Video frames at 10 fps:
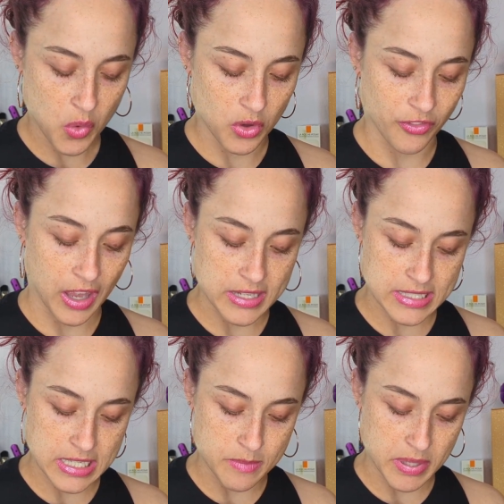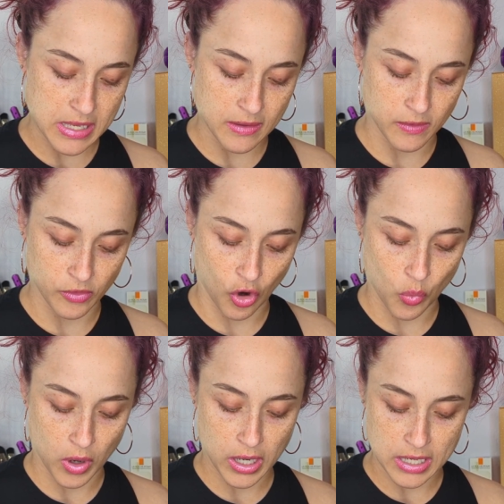We've got
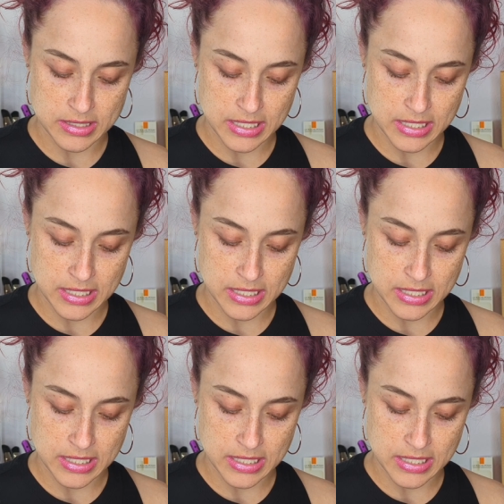TP01 and